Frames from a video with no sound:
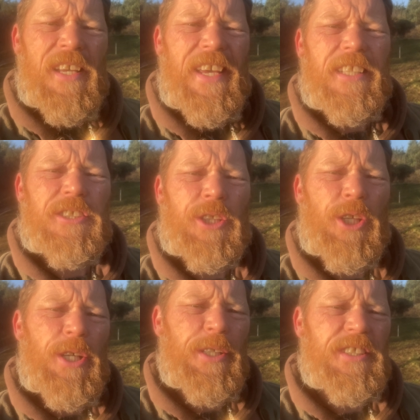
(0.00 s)
It's
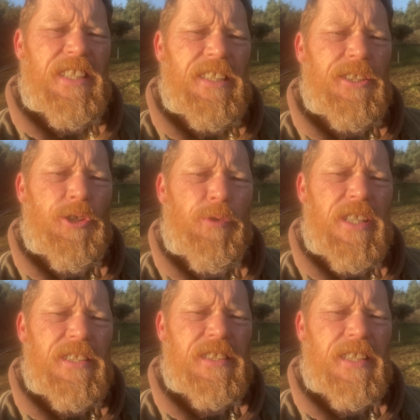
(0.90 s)
13
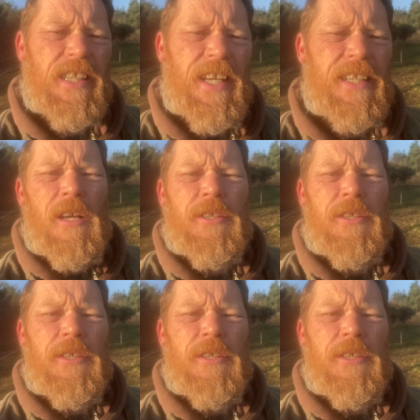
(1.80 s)
degrees today,